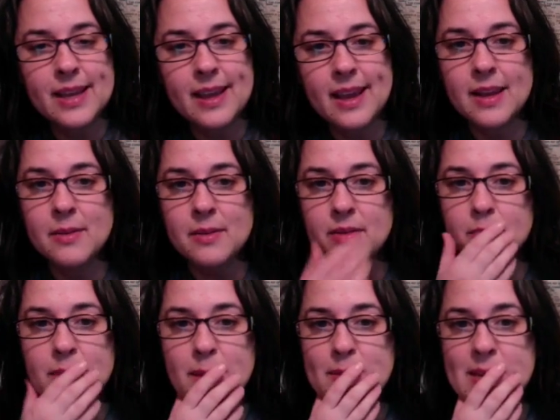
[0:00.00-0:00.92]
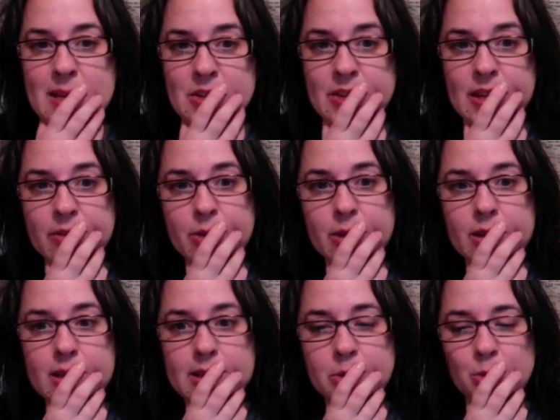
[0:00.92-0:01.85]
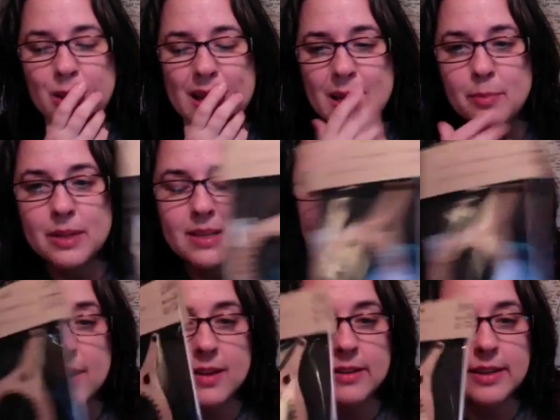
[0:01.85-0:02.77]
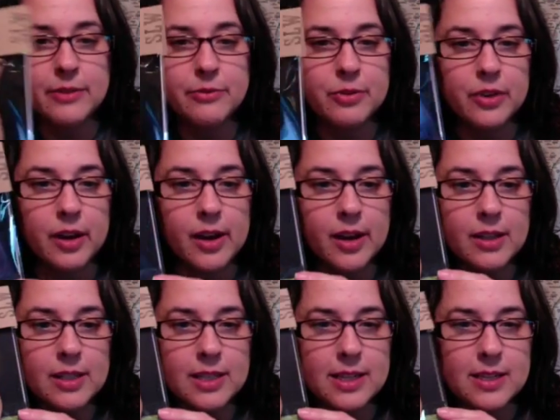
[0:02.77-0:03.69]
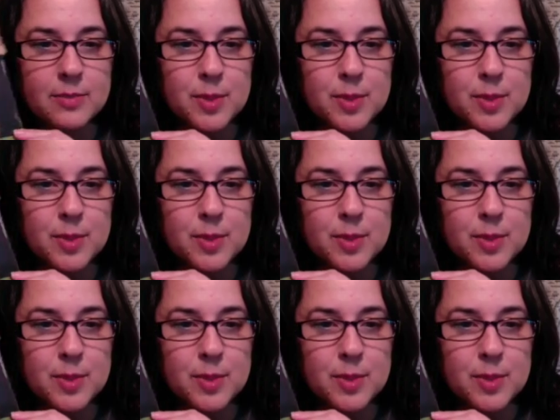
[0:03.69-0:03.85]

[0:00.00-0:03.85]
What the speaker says: And maybe I should give one of these away, but it's kind of late for the holidays.